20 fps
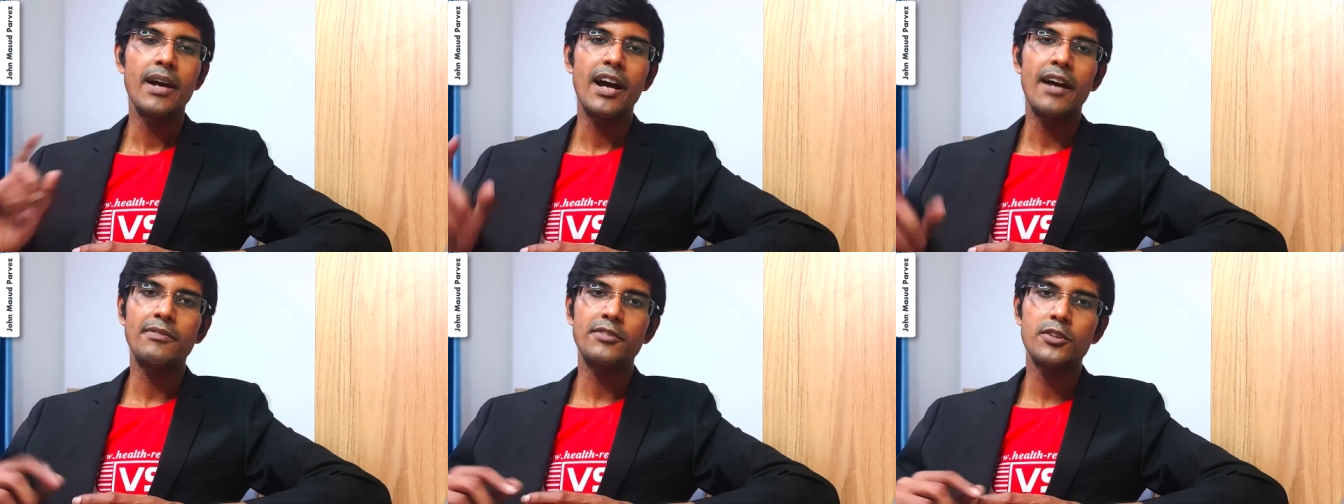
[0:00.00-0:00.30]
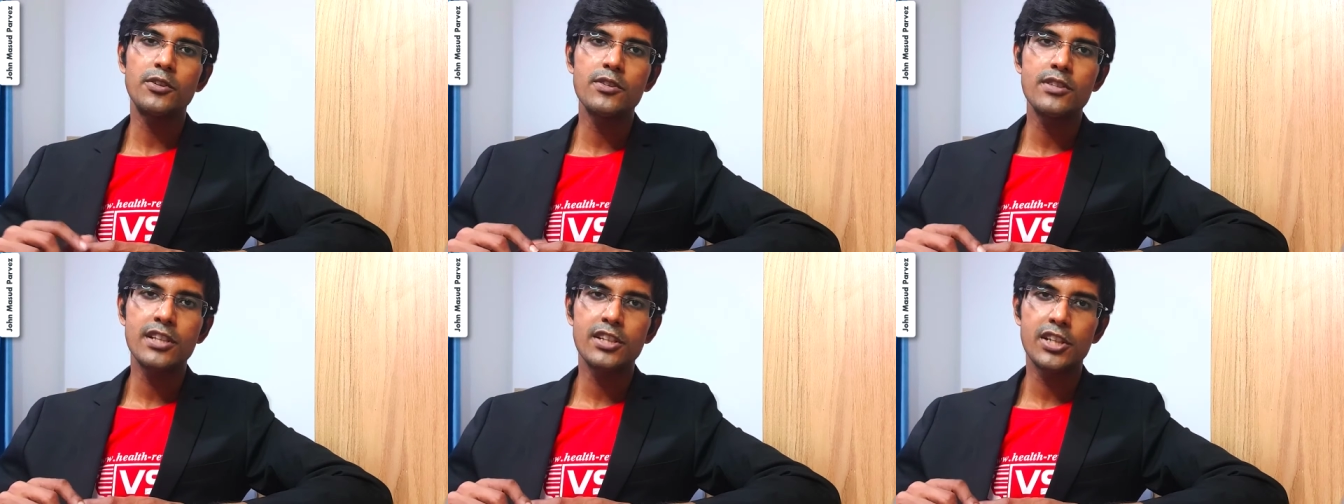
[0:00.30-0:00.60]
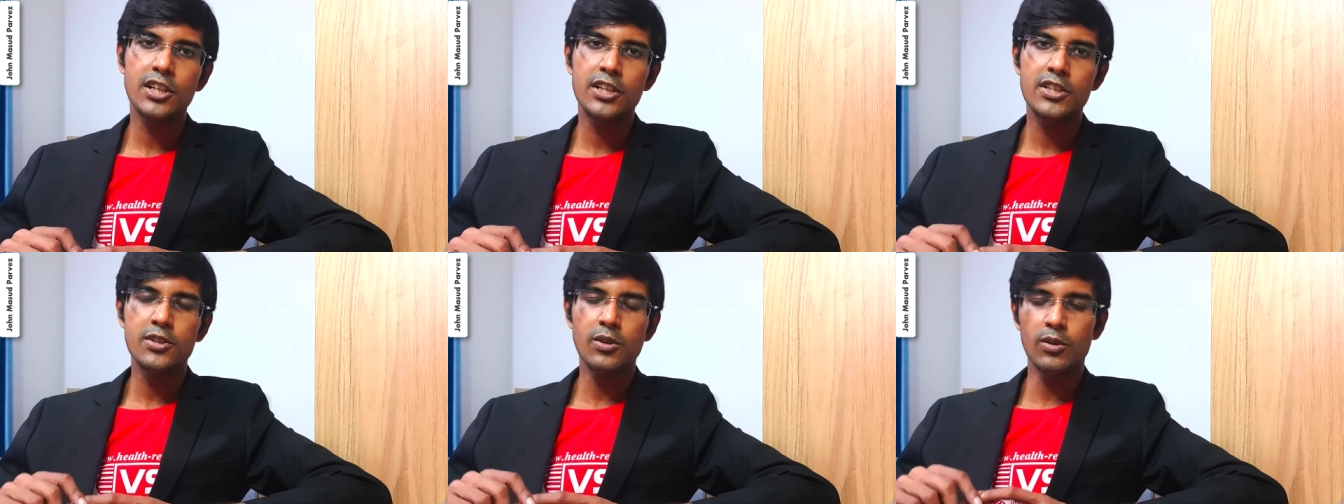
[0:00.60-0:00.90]
afternoon
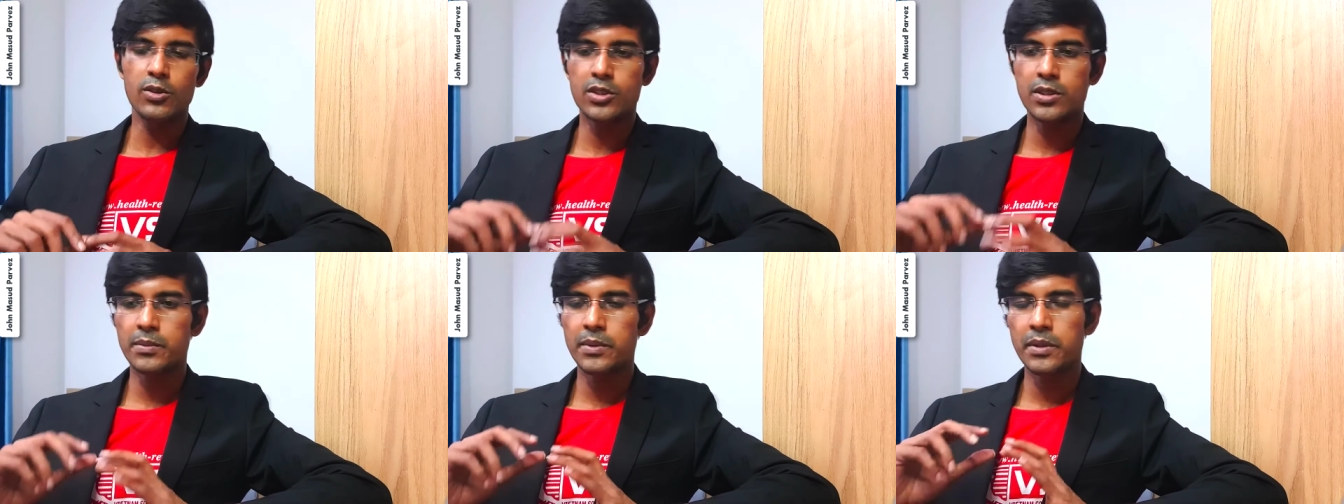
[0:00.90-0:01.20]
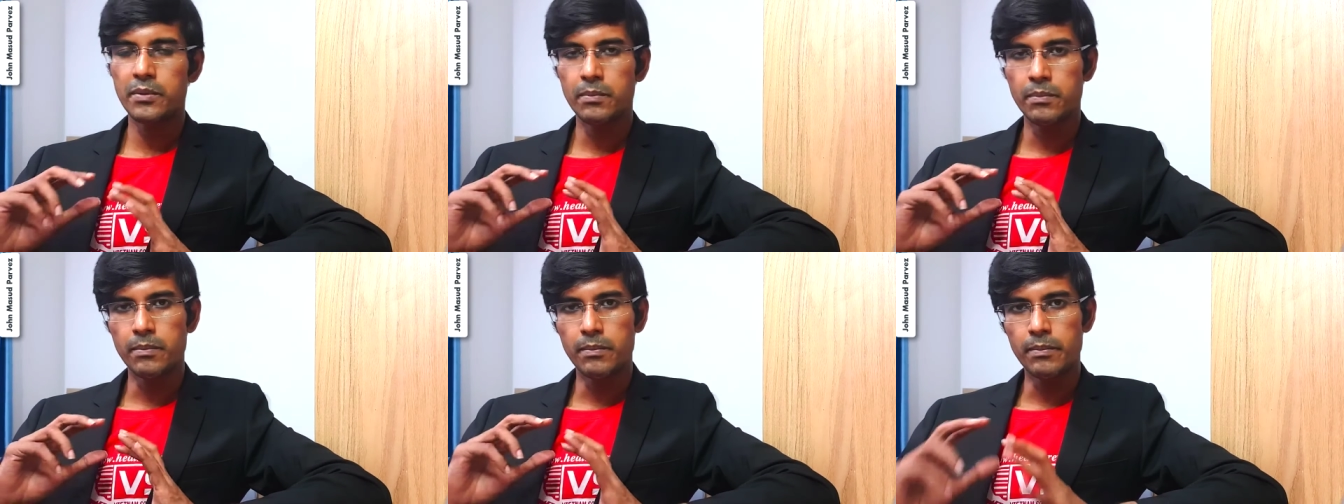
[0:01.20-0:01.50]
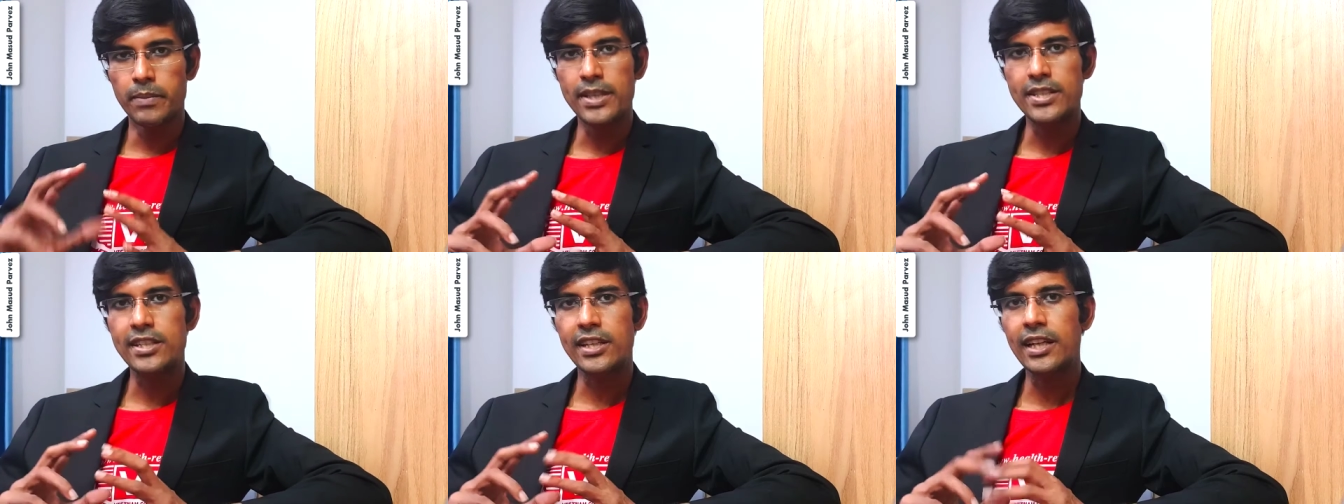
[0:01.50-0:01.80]
session is also been
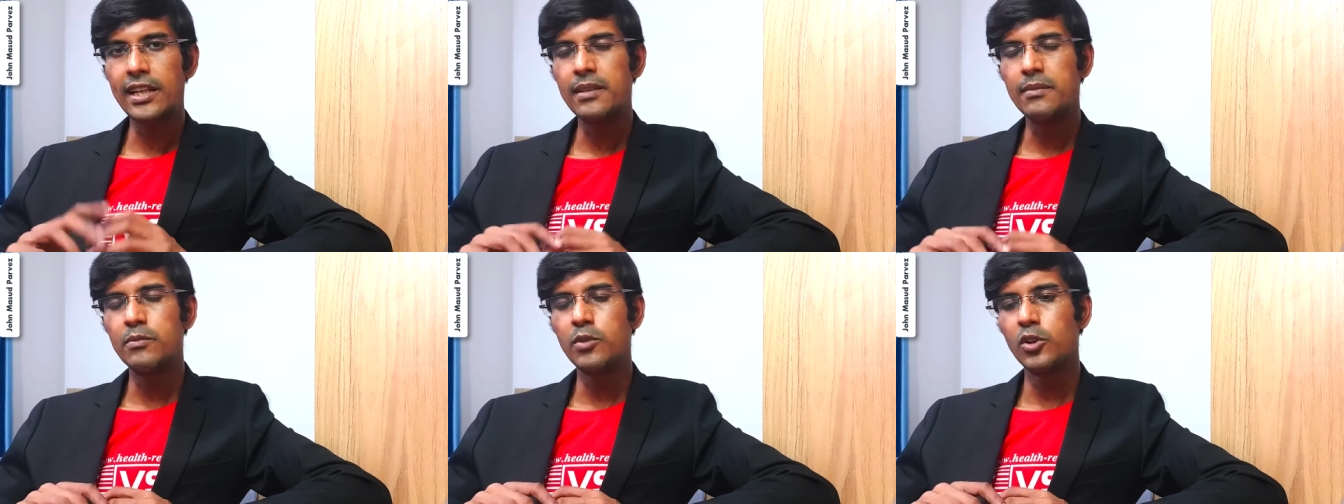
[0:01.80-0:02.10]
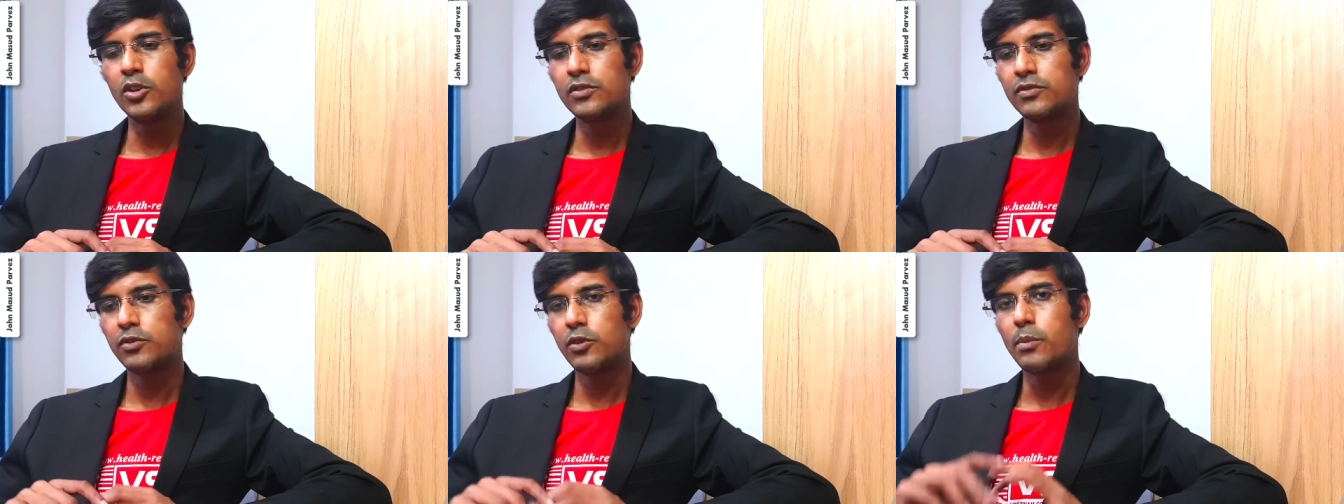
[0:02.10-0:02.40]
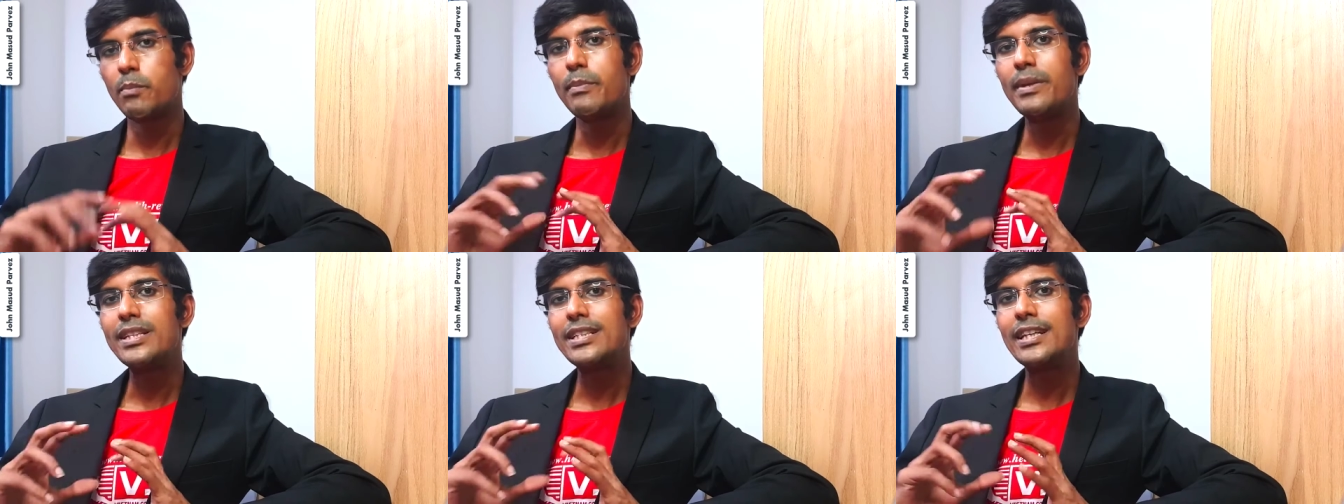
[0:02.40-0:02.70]
basically booked for
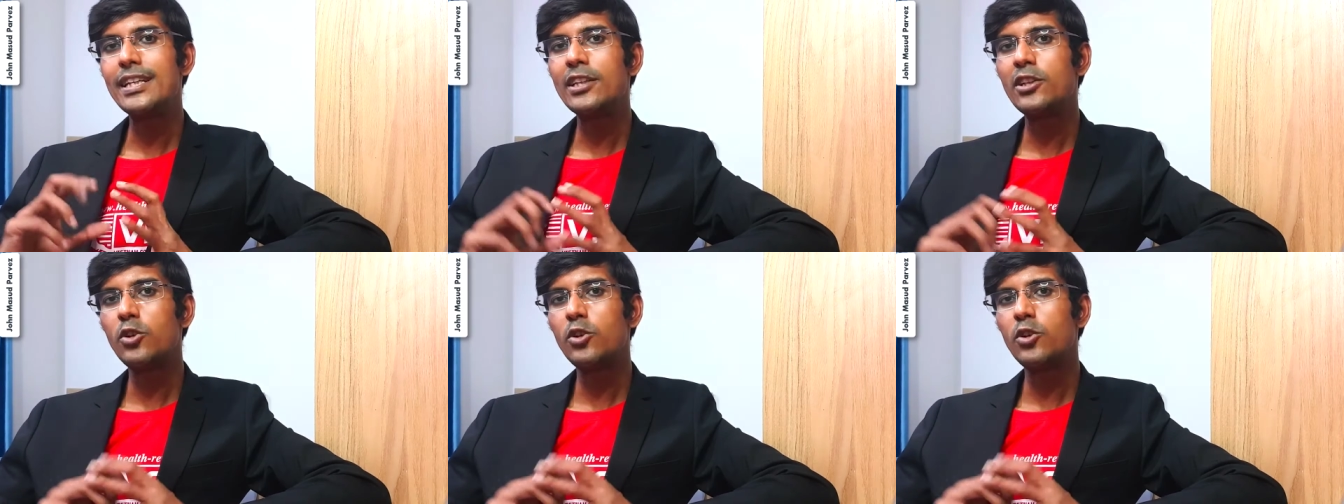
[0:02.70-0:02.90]
meeting